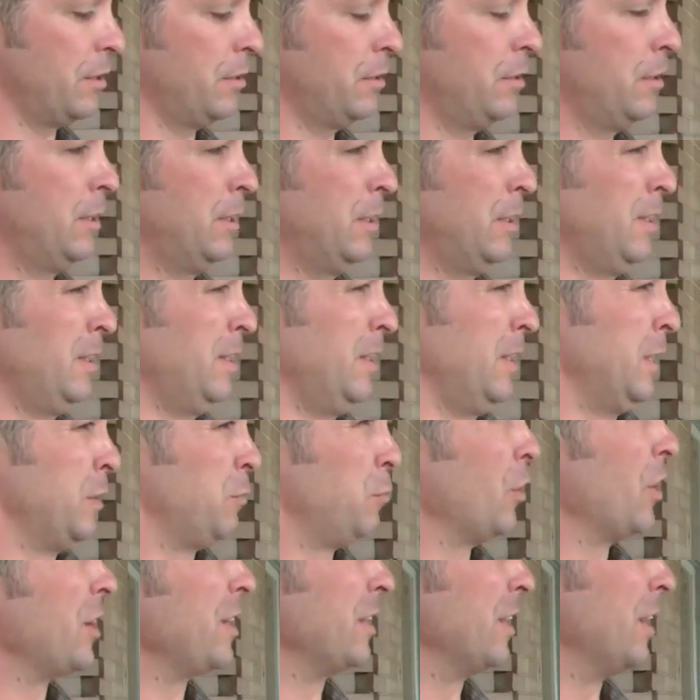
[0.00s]
to
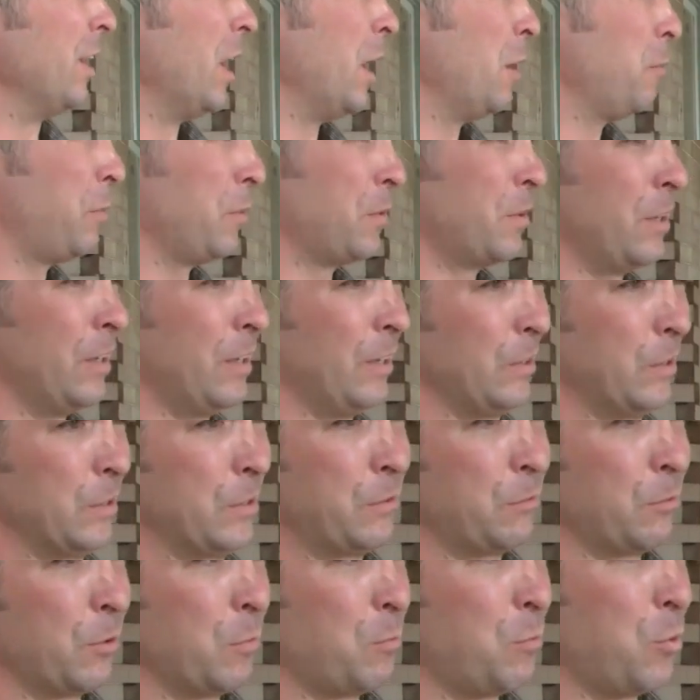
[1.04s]
brighten it up. You know,
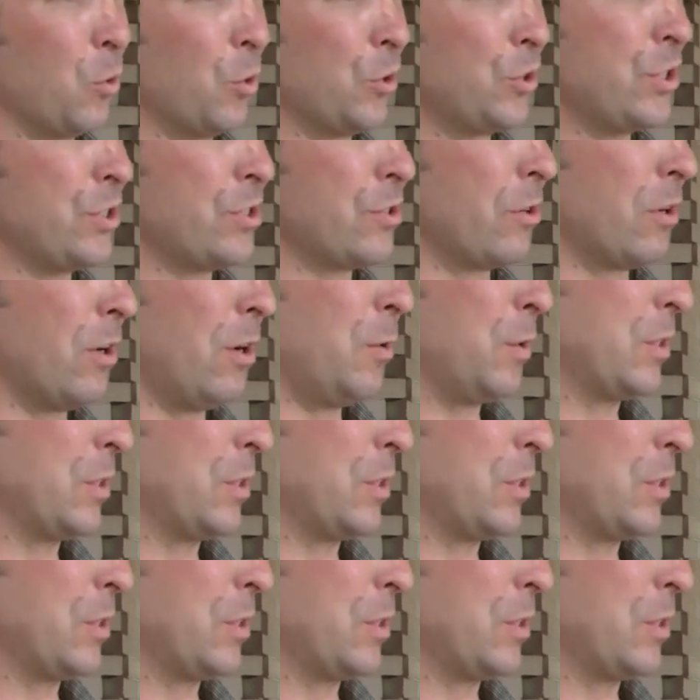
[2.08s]
these front porches are